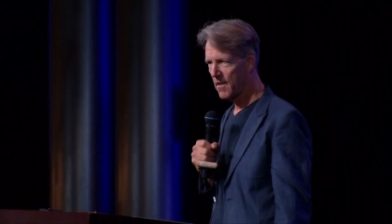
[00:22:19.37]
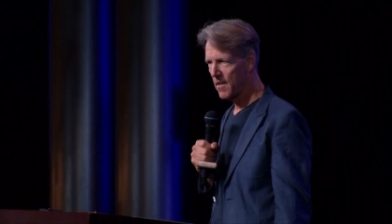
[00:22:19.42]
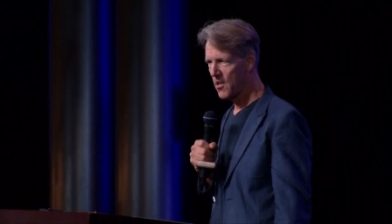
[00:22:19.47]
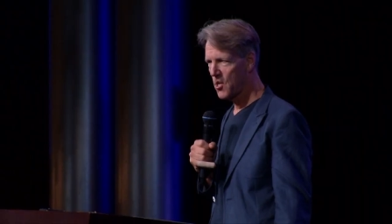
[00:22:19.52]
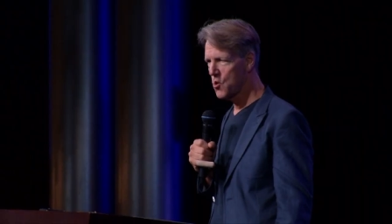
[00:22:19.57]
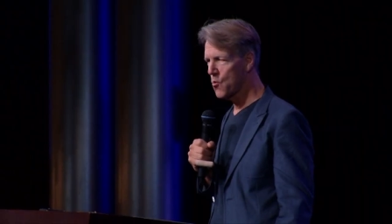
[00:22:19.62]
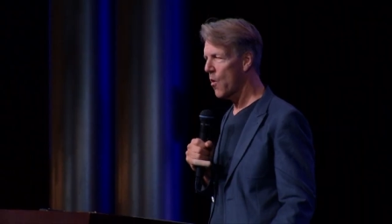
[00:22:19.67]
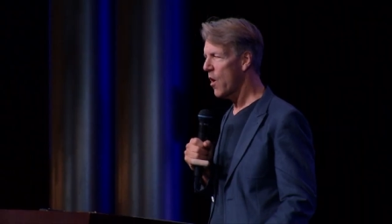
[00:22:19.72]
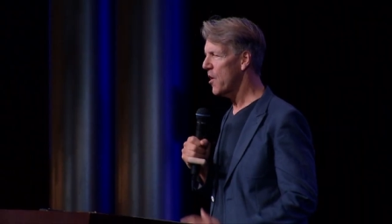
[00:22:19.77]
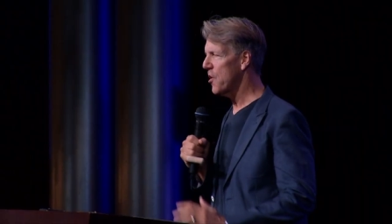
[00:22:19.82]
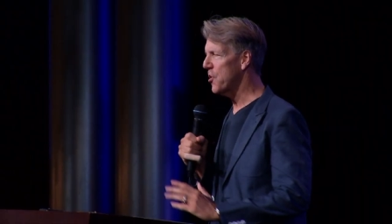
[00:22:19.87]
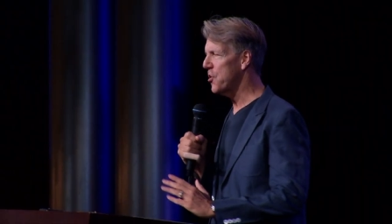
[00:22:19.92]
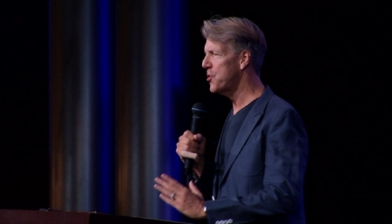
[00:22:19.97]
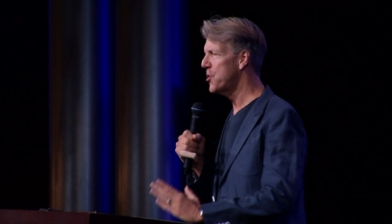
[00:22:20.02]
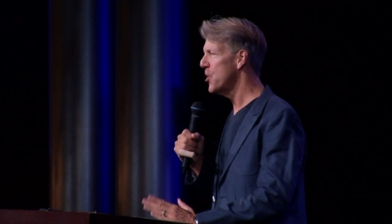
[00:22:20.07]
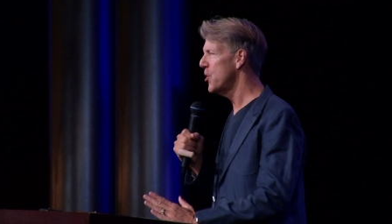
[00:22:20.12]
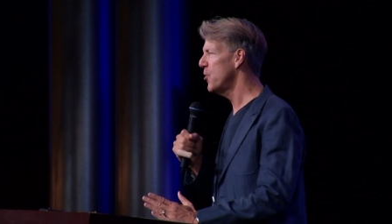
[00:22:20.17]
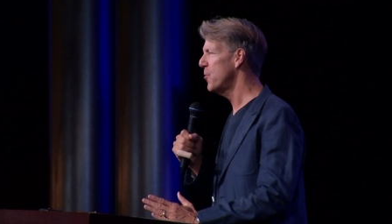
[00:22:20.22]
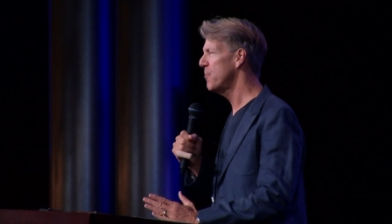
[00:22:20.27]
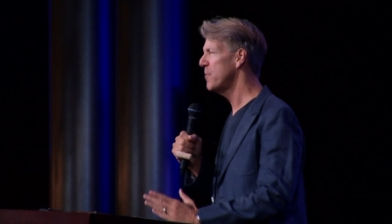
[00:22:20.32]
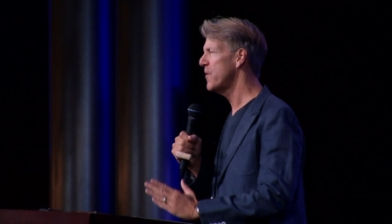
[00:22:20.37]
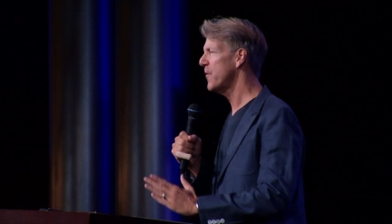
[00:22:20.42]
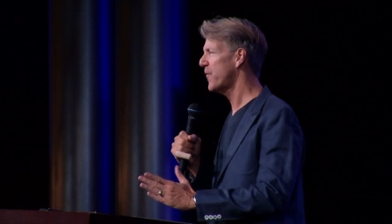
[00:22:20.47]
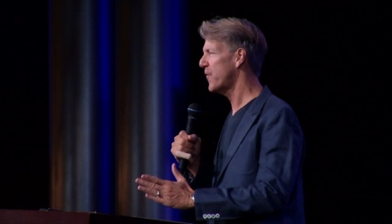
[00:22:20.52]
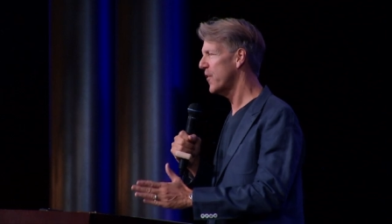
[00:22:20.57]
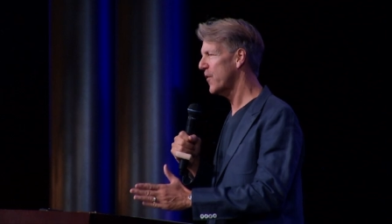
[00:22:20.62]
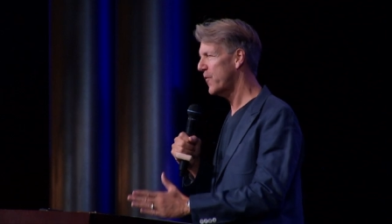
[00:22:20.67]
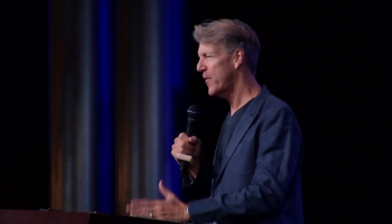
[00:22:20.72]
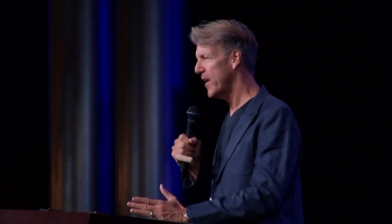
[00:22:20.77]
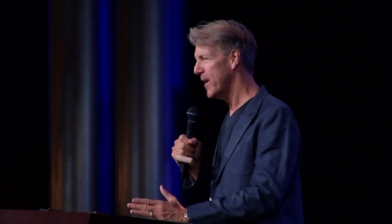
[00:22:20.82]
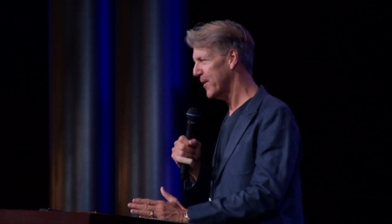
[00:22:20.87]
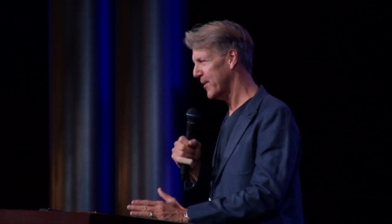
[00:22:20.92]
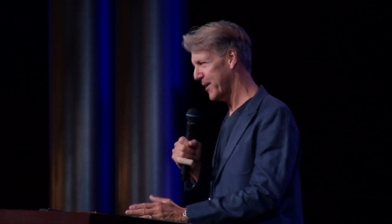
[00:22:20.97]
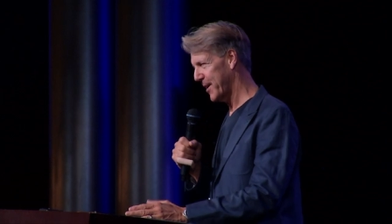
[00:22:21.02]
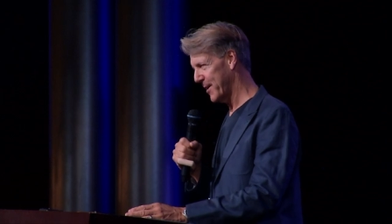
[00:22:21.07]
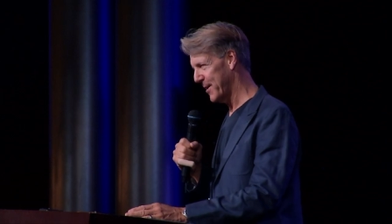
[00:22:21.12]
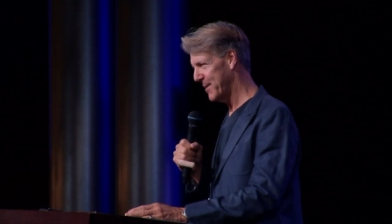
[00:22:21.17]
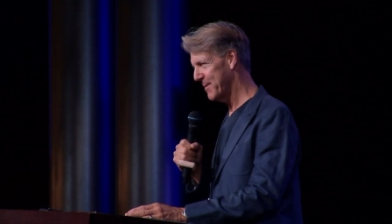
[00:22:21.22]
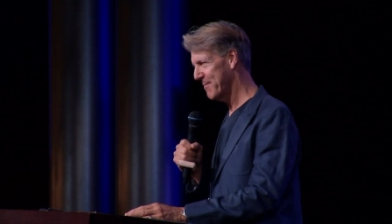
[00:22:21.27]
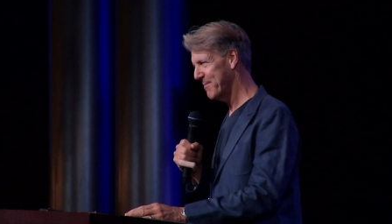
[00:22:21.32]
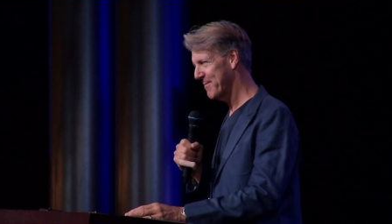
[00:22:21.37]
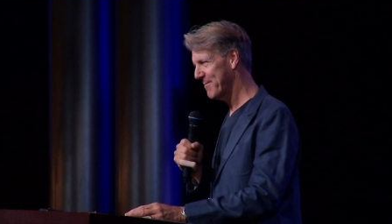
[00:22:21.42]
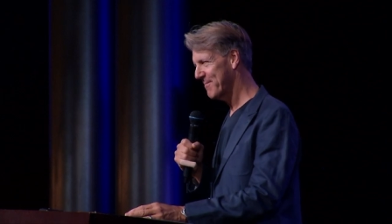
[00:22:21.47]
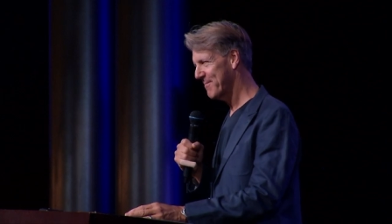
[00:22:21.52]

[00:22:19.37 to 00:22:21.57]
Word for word: You are doomed for failure.